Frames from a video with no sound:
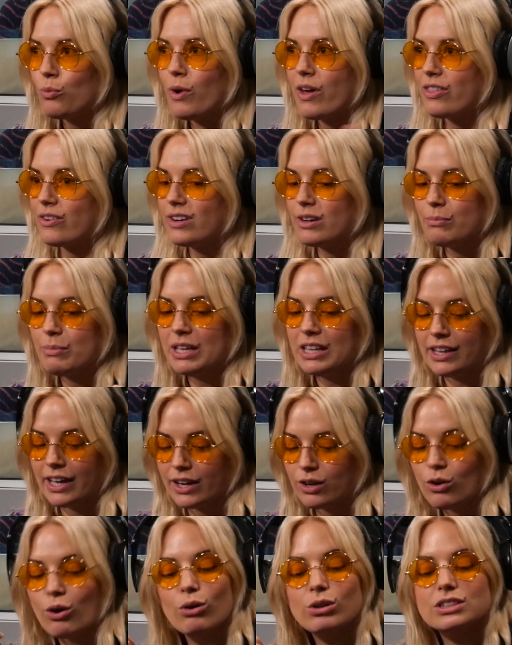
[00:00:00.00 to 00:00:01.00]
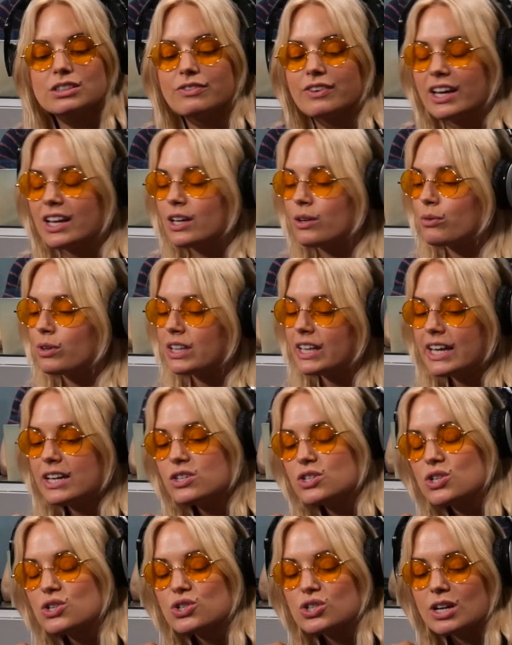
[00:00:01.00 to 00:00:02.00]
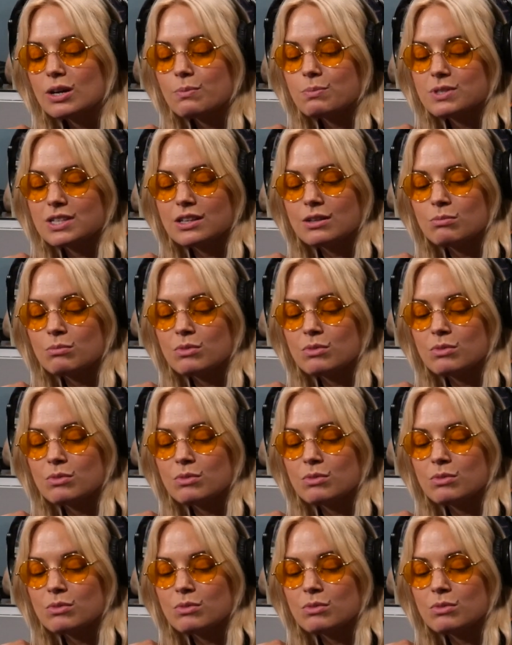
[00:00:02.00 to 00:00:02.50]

whether it be, like, cultivating relationships in